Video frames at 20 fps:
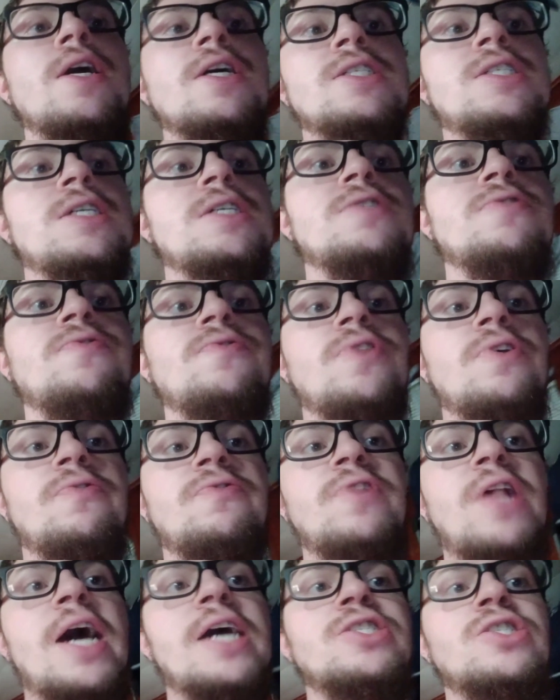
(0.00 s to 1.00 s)
sees the
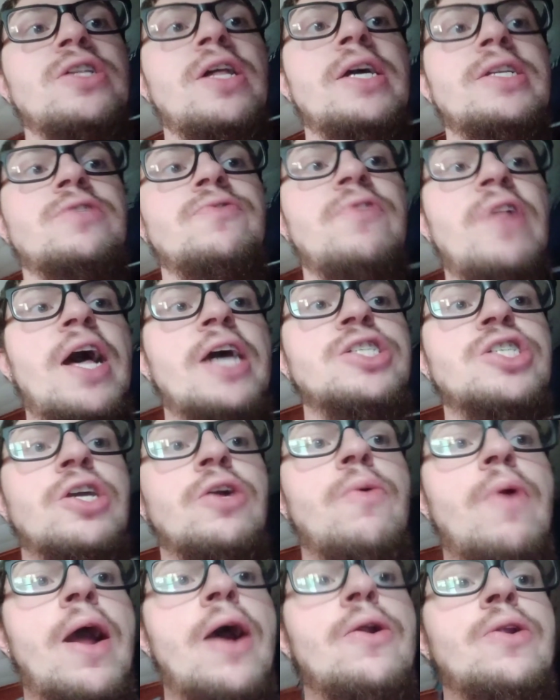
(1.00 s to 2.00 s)
flashlights flashing
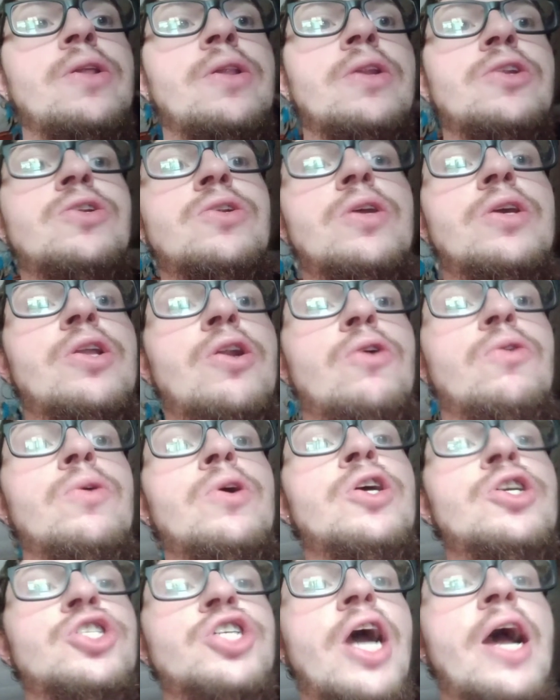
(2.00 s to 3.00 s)
around and
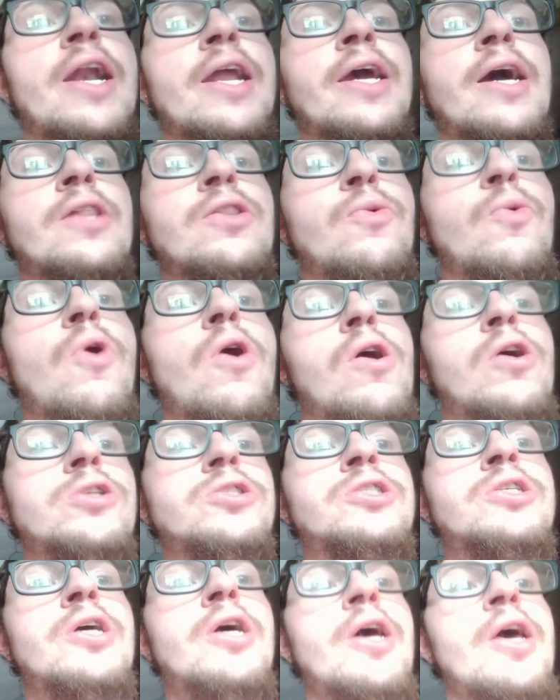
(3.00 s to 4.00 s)
shining on the
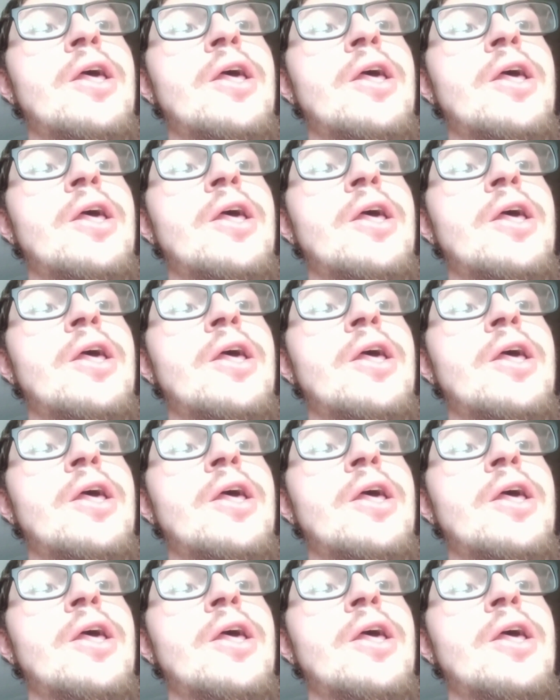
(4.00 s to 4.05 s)
walls,